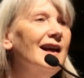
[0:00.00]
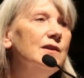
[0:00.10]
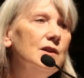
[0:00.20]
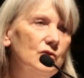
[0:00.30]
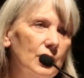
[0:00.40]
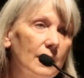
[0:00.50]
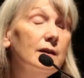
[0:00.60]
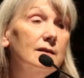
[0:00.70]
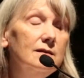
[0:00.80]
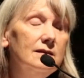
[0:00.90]
at each
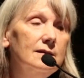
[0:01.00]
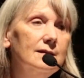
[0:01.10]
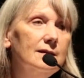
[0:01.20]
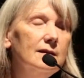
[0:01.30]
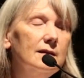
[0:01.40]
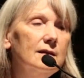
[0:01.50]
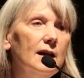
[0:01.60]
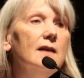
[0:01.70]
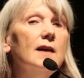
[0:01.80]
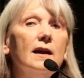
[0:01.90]
other,
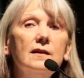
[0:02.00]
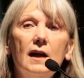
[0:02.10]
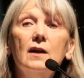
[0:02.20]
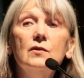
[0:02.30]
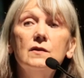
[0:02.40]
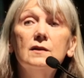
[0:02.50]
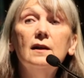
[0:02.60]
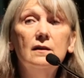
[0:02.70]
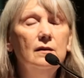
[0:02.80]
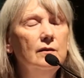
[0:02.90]
and at
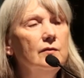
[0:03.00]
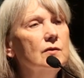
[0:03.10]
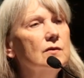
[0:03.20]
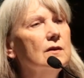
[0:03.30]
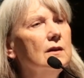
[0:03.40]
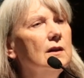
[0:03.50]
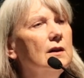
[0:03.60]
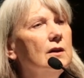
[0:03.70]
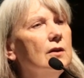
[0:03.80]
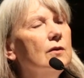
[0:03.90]
ourselves
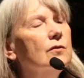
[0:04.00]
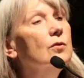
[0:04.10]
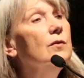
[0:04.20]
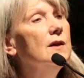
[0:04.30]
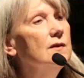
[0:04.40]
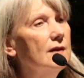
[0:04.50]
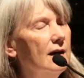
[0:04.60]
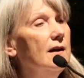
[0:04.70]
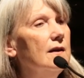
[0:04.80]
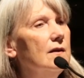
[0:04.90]
through these
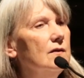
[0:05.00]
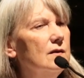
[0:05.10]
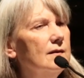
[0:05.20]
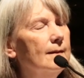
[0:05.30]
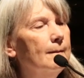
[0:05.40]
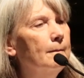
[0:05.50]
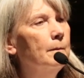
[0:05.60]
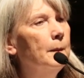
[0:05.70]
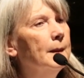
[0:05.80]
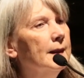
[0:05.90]
eyes
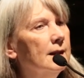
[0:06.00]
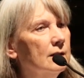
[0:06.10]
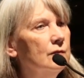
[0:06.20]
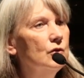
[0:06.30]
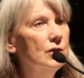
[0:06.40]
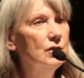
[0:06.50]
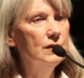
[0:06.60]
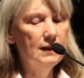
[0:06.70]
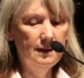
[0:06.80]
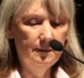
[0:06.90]
of
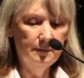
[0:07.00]
drishti.